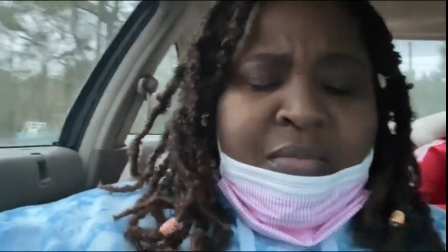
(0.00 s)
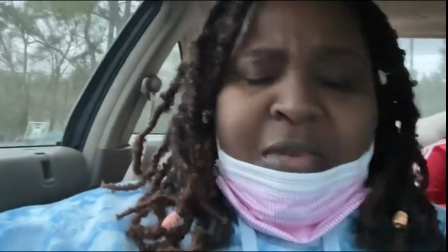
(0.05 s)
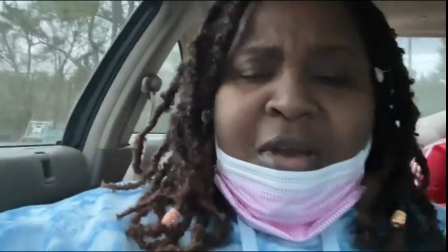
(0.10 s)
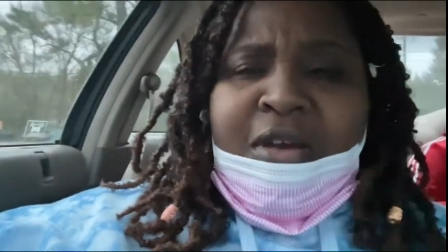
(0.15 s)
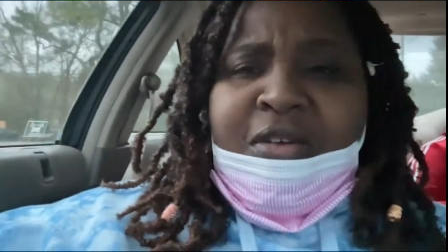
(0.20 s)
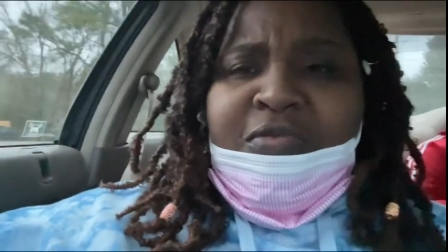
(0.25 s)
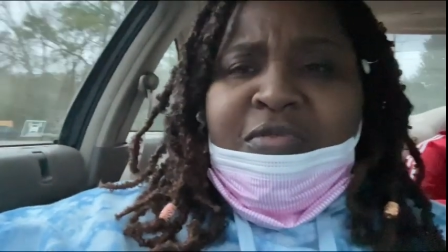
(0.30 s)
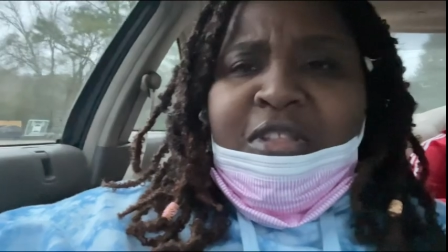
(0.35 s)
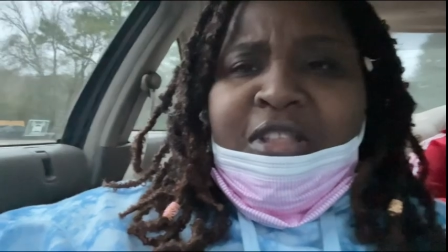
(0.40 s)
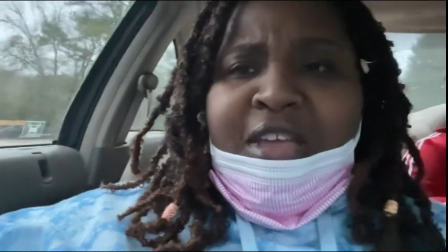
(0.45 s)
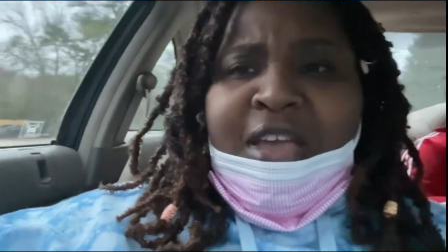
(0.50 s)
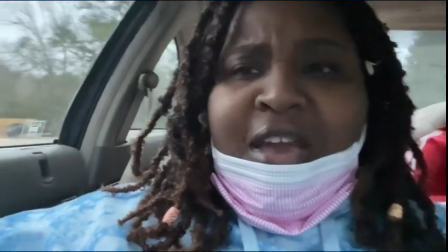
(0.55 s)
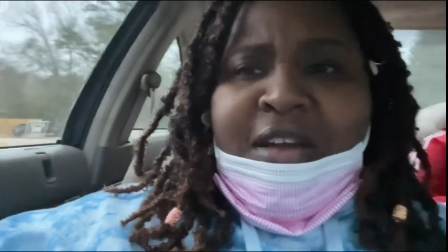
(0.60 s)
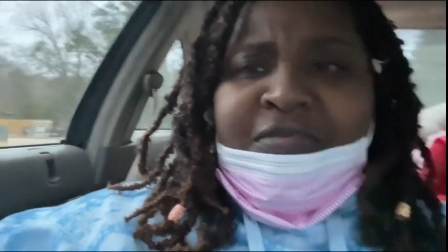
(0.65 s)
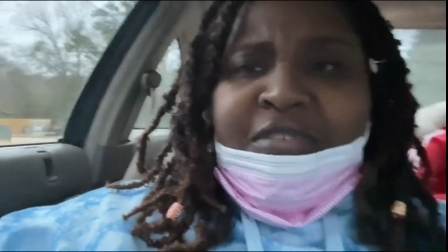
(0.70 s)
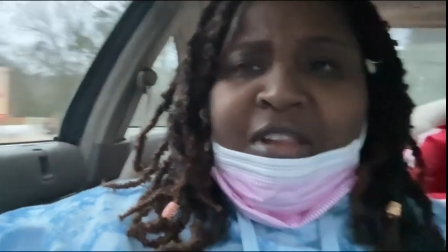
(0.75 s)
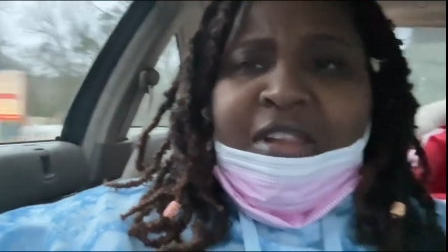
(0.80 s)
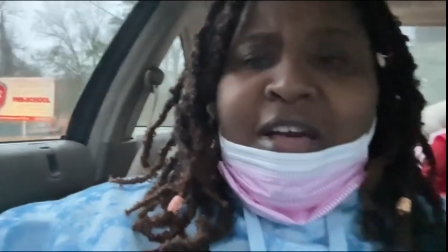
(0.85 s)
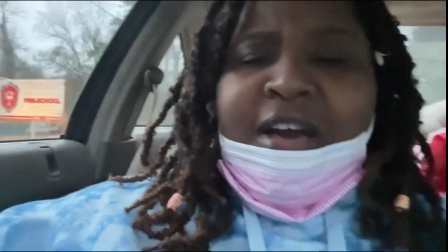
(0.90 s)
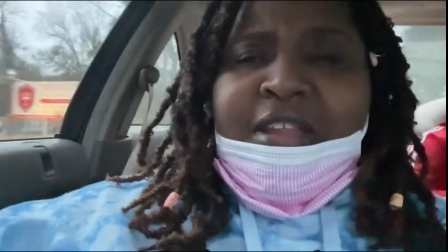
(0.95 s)
I don't really
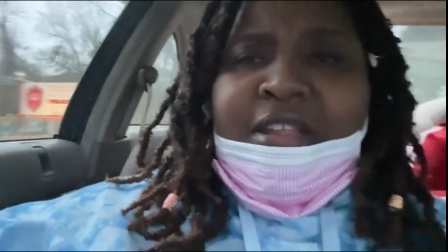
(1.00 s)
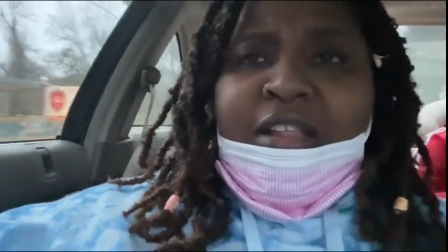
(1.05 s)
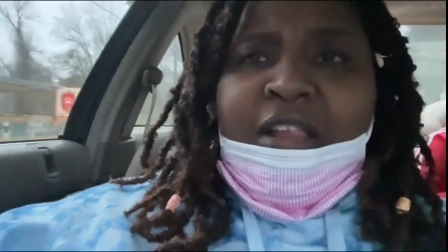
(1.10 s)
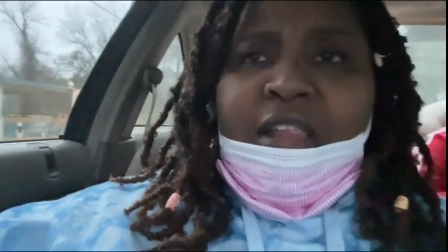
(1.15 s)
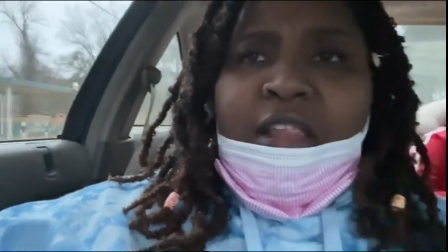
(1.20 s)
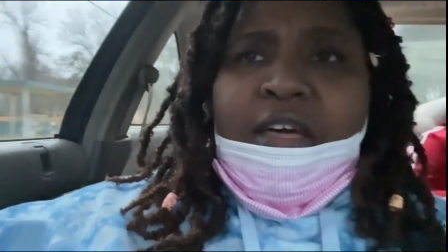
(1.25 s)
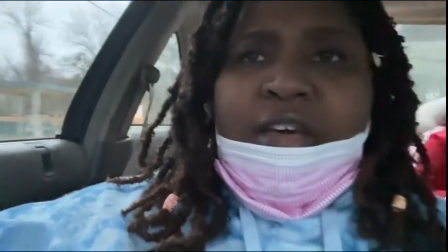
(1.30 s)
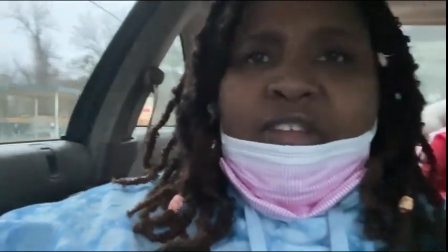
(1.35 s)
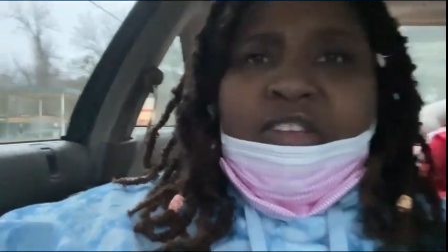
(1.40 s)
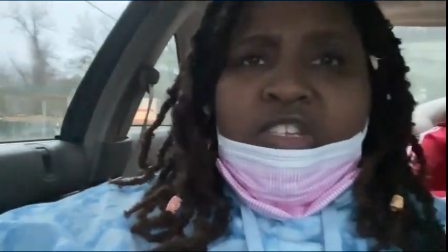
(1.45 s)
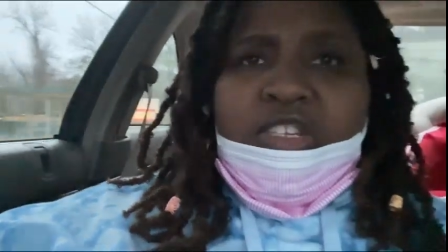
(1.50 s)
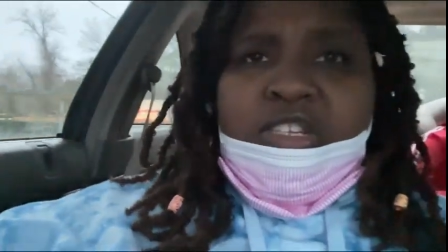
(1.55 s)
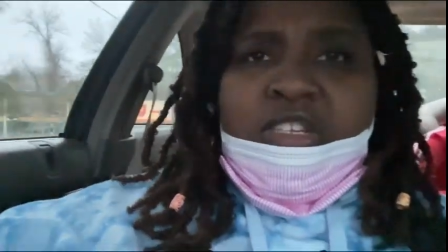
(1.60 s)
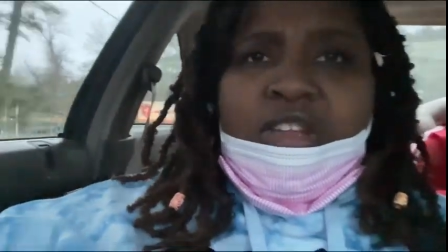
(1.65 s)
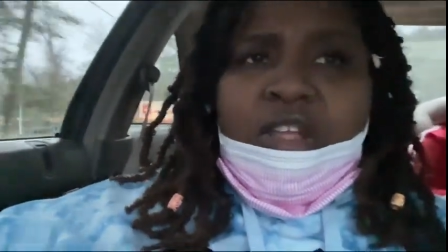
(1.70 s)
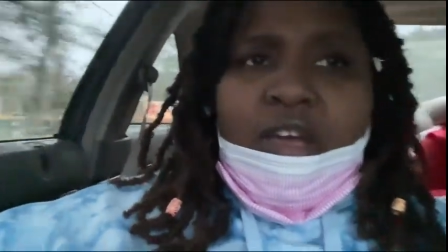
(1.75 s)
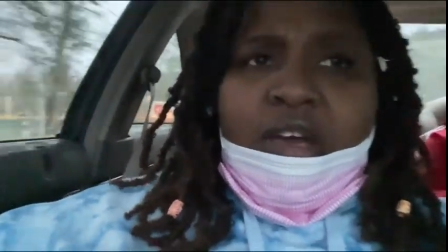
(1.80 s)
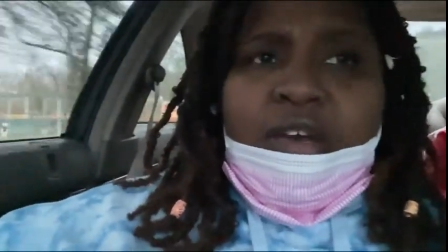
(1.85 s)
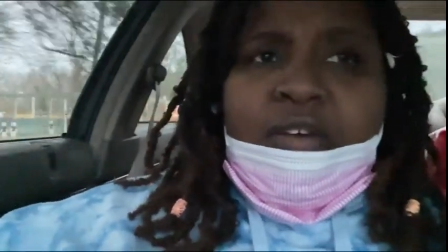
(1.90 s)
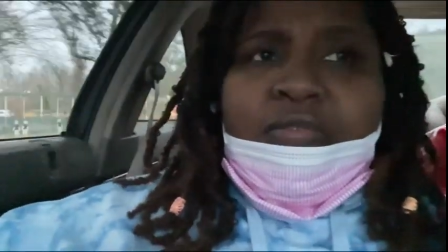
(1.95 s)
have a lot of lunch
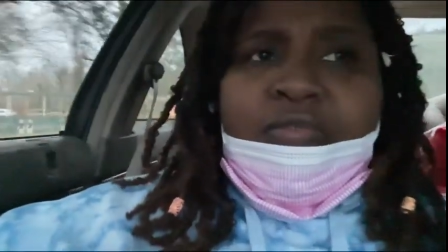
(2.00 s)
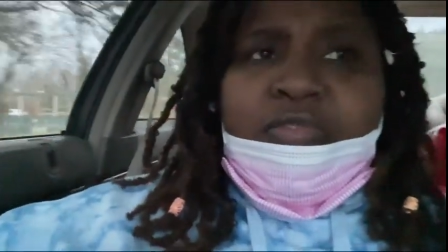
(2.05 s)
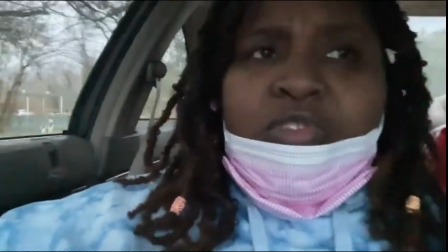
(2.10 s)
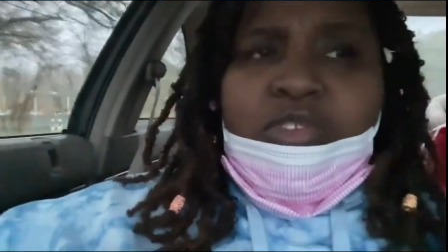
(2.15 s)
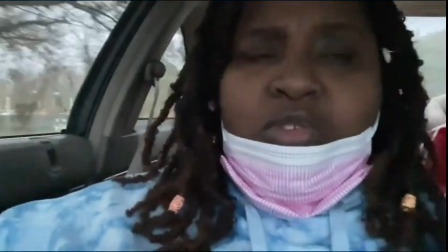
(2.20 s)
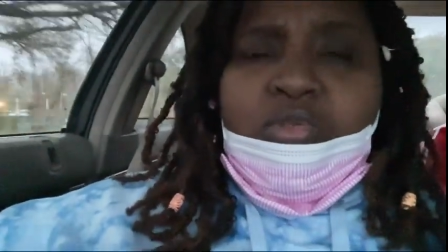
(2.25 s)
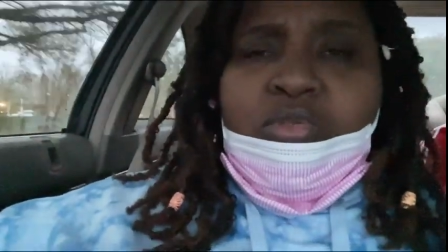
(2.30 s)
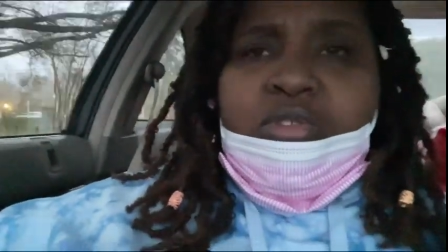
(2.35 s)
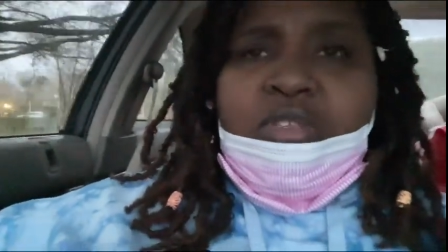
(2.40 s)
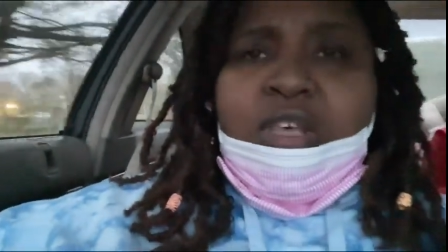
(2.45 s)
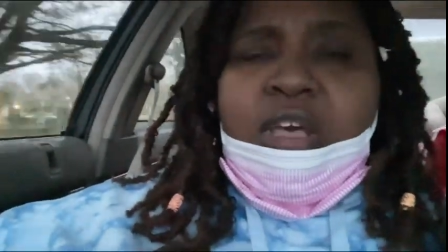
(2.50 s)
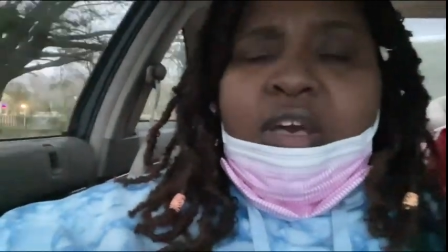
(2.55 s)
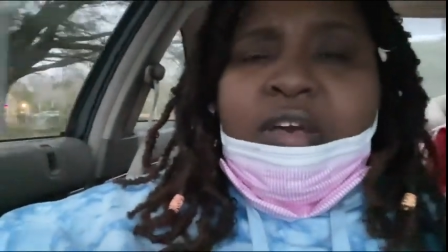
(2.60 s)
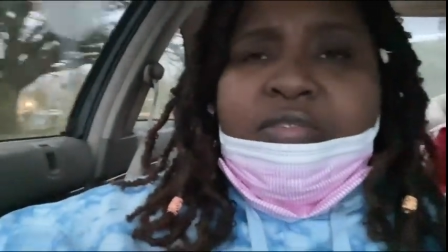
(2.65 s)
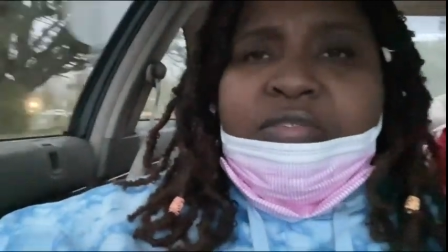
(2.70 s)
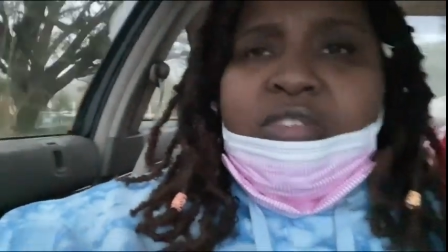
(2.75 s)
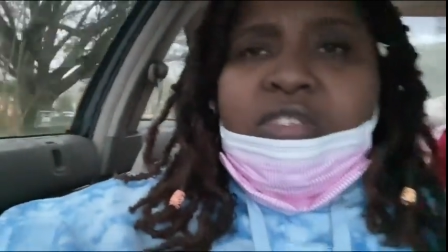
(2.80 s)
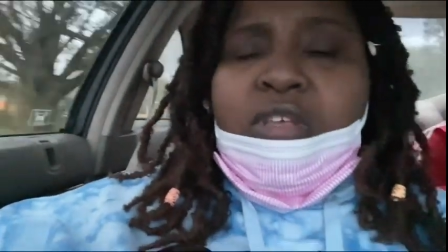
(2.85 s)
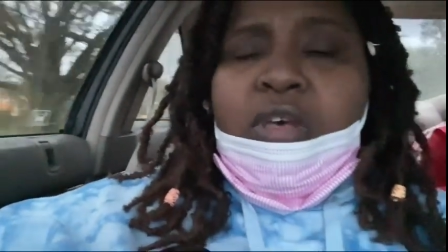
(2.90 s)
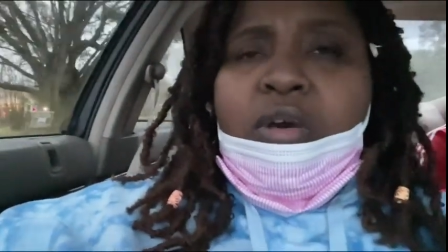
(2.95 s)
stuff to
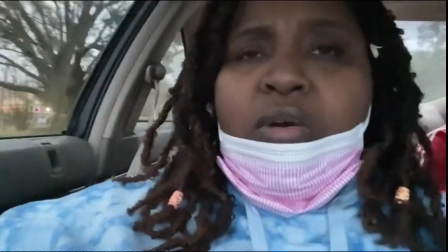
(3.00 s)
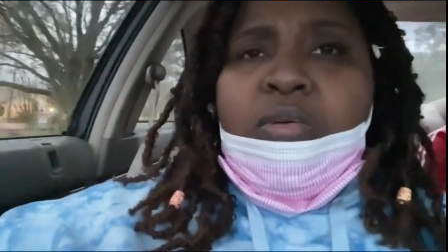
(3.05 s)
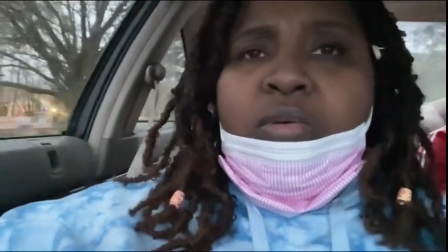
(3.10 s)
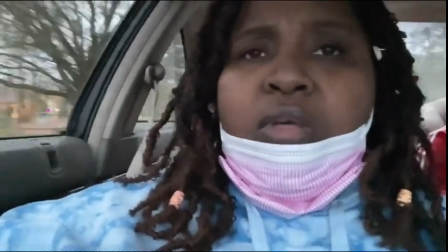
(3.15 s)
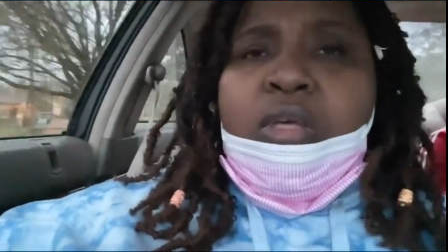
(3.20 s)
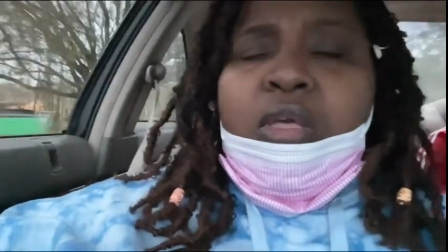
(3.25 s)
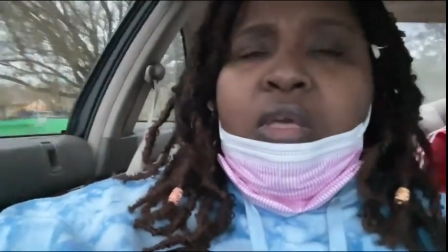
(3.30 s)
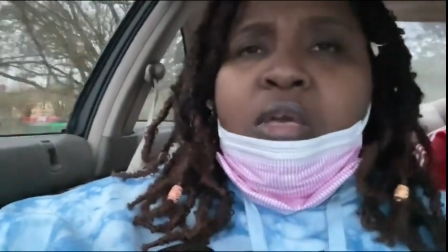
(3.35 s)
tell, so